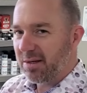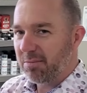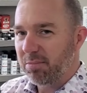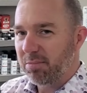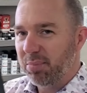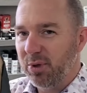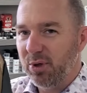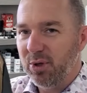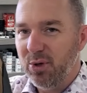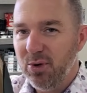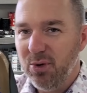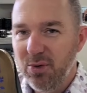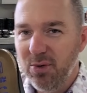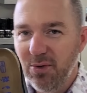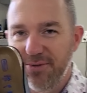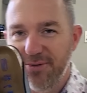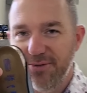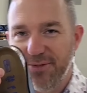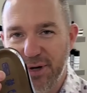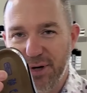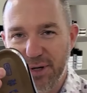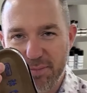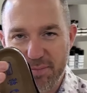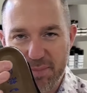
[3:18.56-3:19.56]
blue
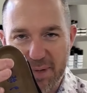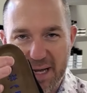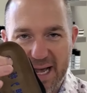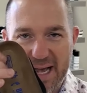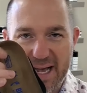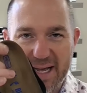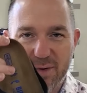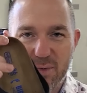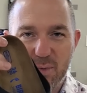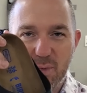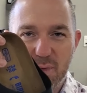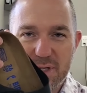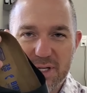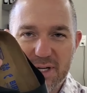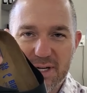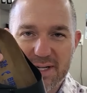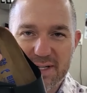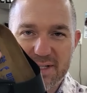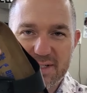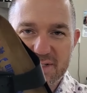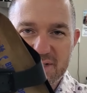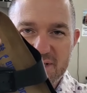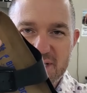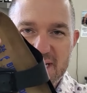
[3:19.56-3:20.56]
footbed, you
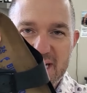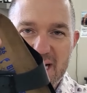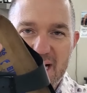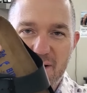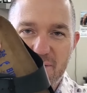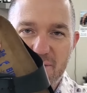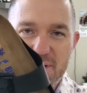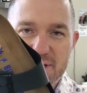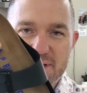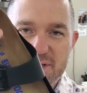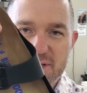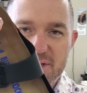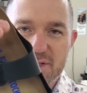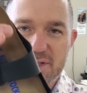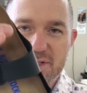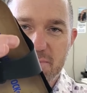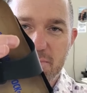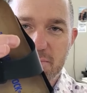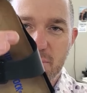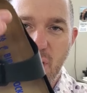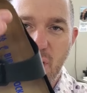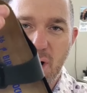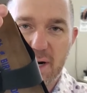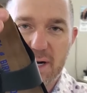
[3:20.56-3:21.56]
can see how this is
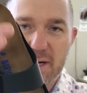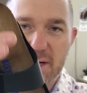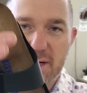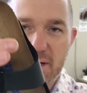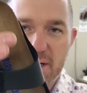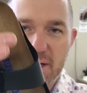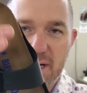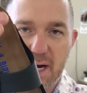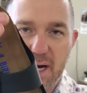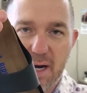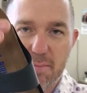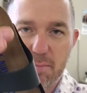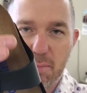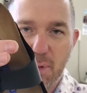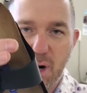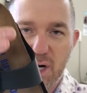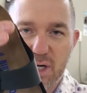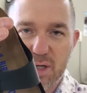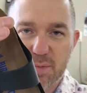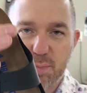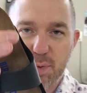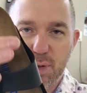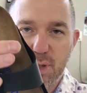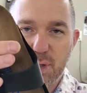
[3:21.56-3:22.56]
marked uh,
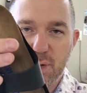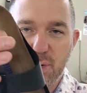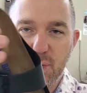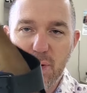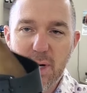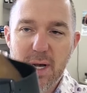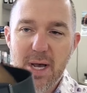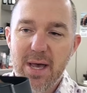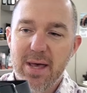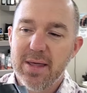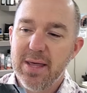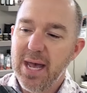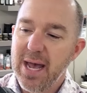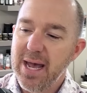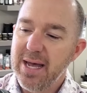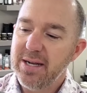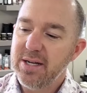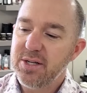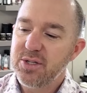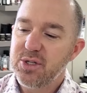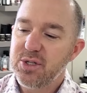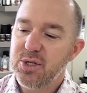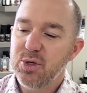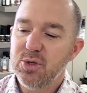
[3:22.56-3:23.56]
marked blue,
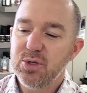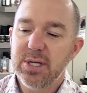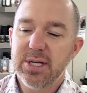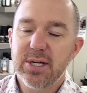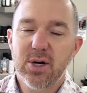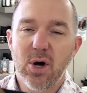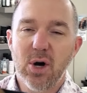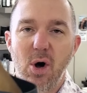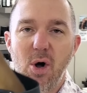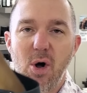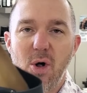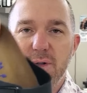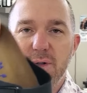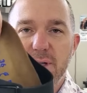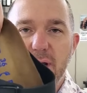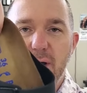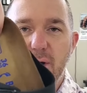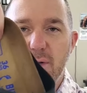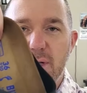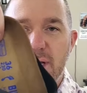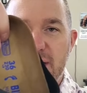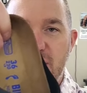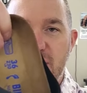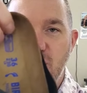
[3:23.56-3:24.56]
and it's usually called
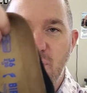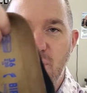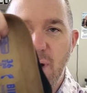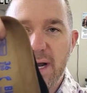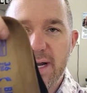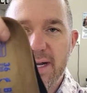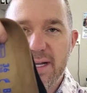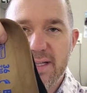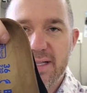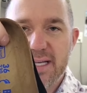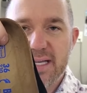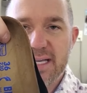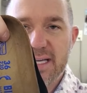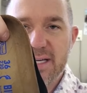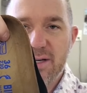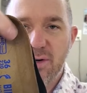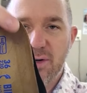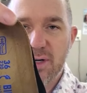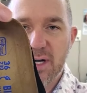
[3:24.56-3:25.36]
out like right in the heel